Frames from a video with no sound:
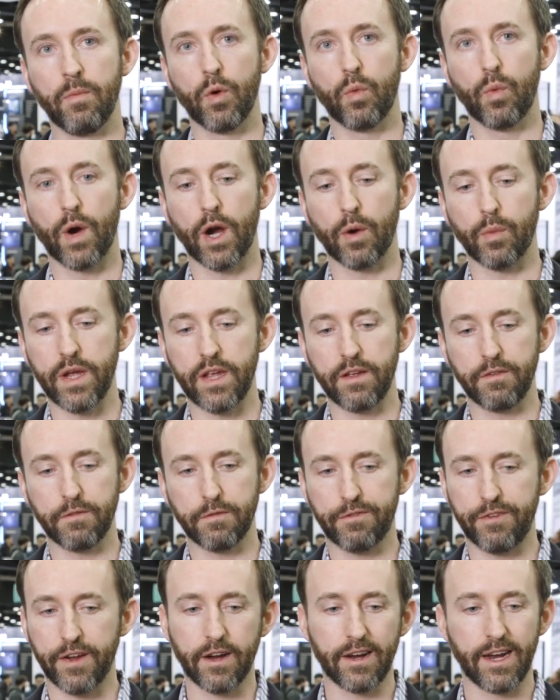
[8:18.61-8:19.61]
where we
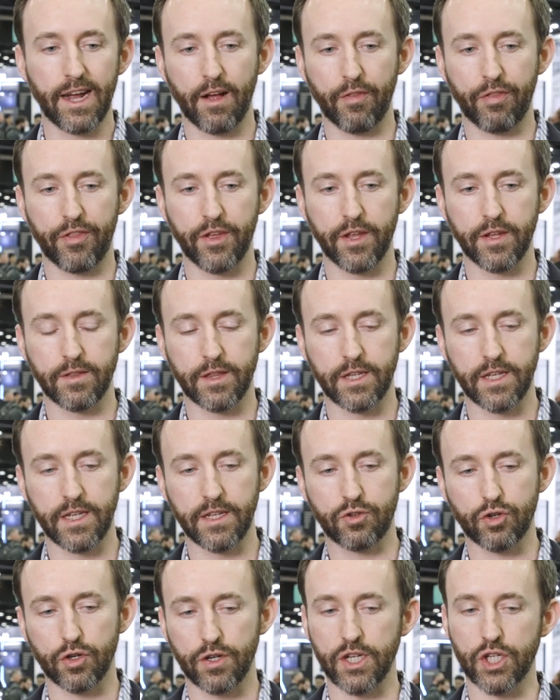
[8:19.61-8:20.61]
figured out that the
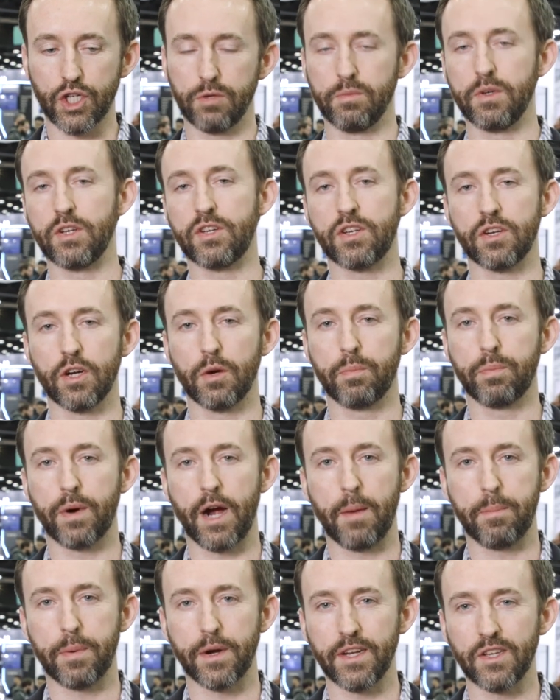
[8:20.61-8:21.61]
traditional material
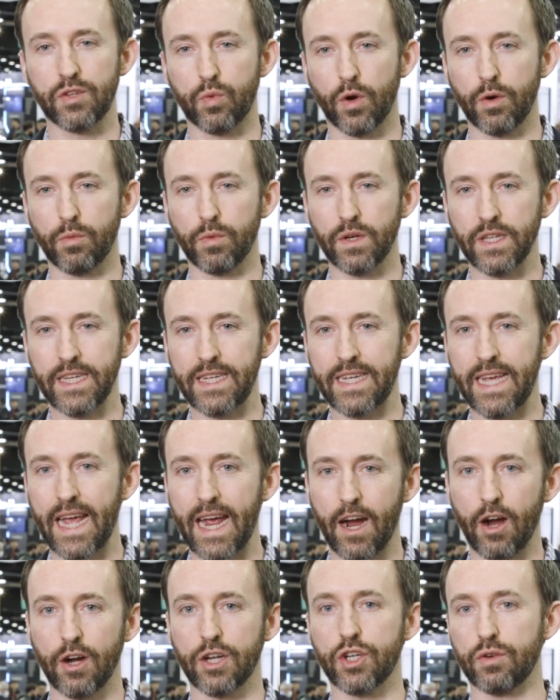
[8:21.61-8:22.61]
properties weren't really
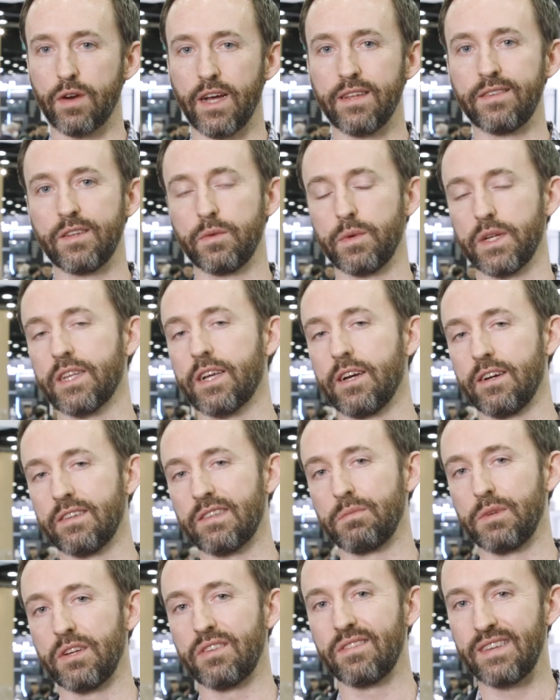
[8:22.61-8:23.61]
characterizing what the
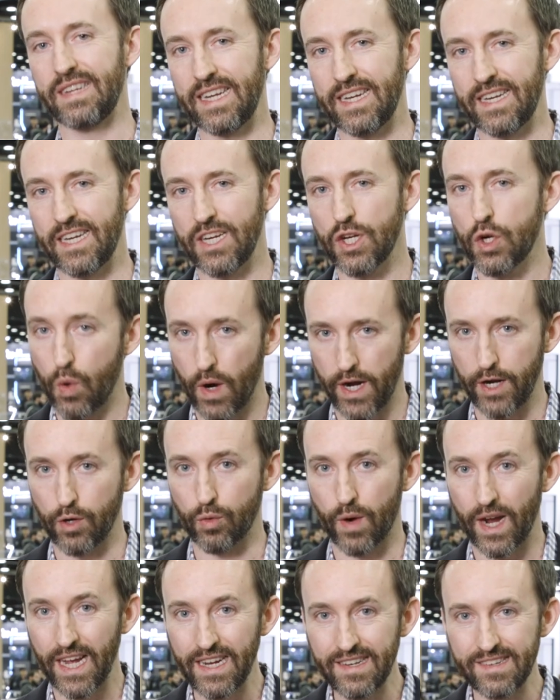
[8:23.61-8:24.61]
customers needed quite
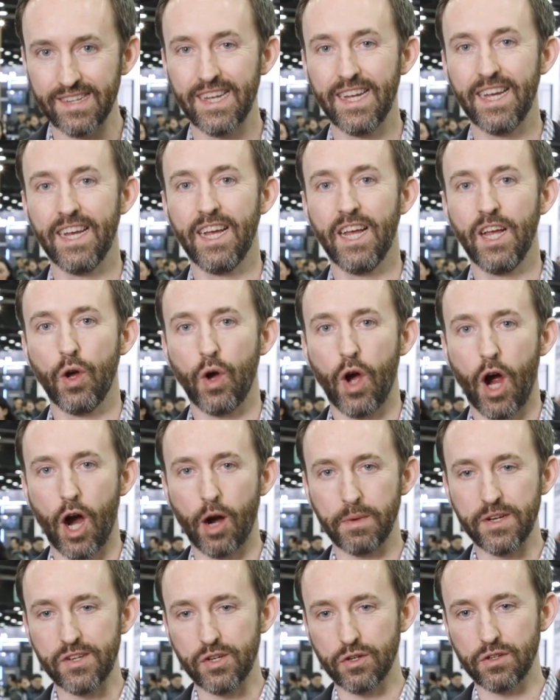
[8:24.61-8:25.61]
right. Our
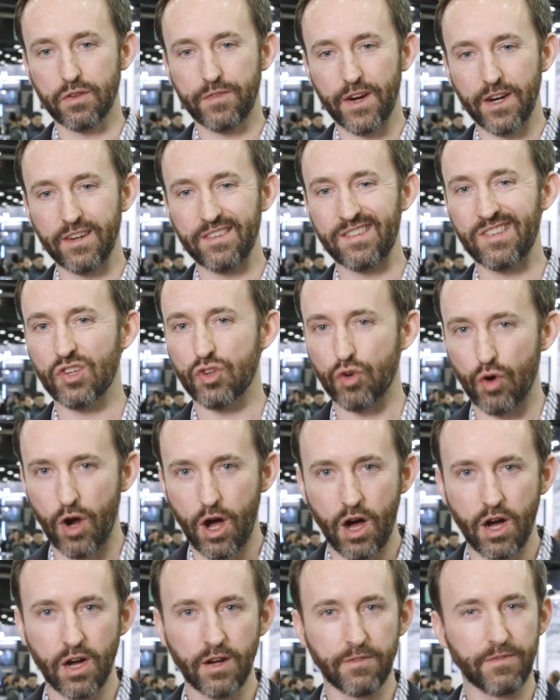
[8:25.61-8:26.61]
materials are very
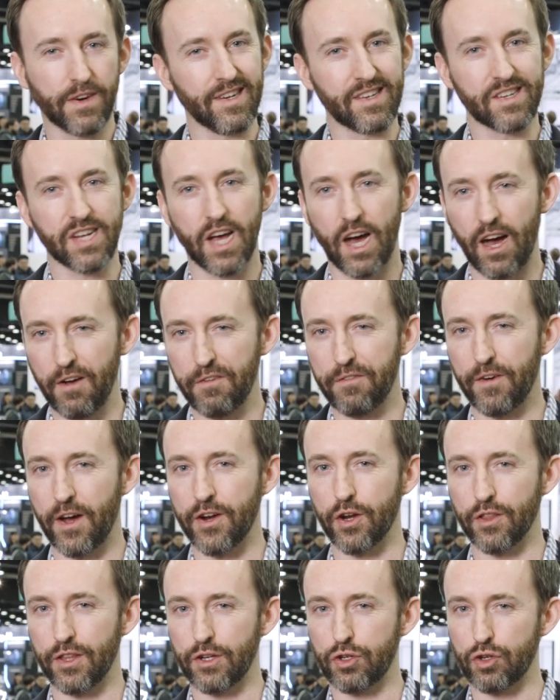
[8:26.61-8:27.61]
strong, very tough
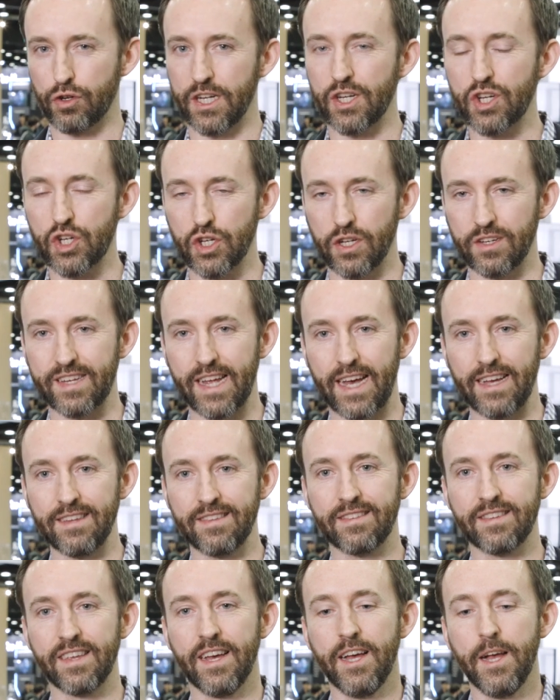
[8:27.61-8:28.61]
under the traditional
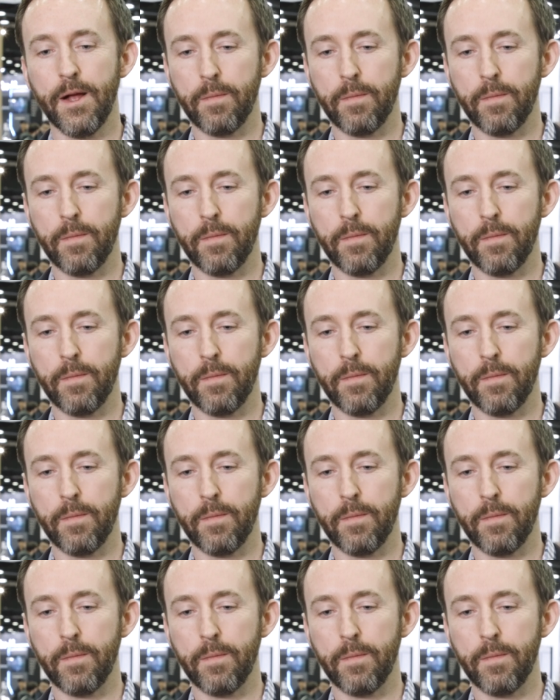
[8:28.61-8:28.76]
tests,